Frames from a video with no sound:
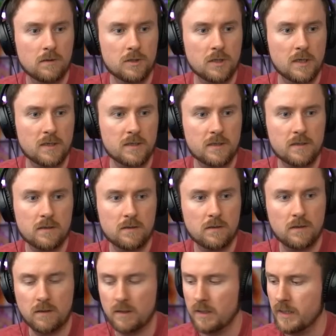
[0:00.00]
just
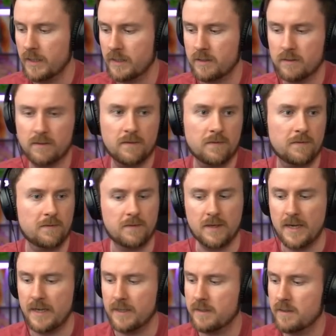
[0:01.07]
like
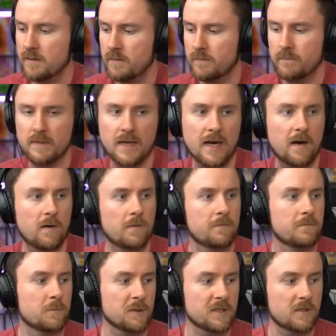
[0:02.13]
that. Now
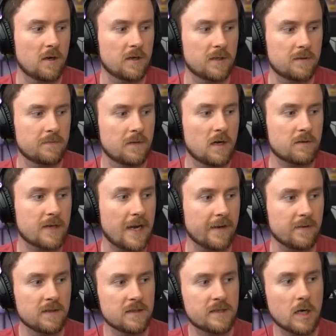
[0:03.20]
we got it.
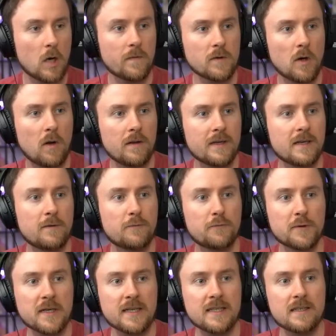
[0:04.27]
Okay, so overall a
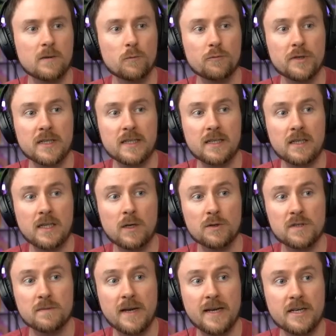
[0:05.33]
really really
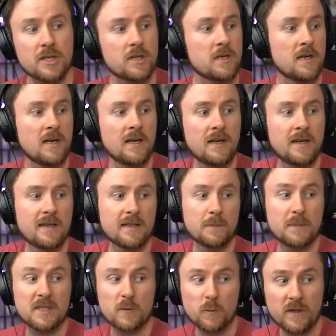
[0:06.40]
close match
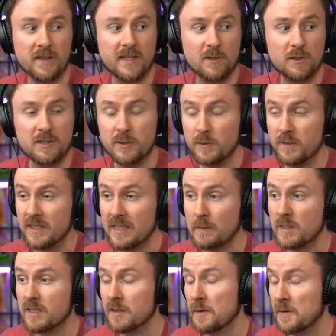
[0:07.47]
between those two
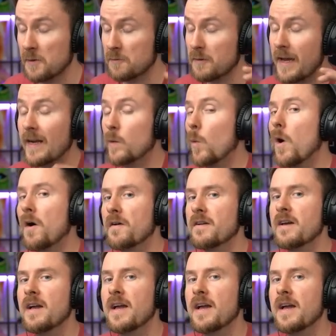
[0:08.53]
teams. The rank one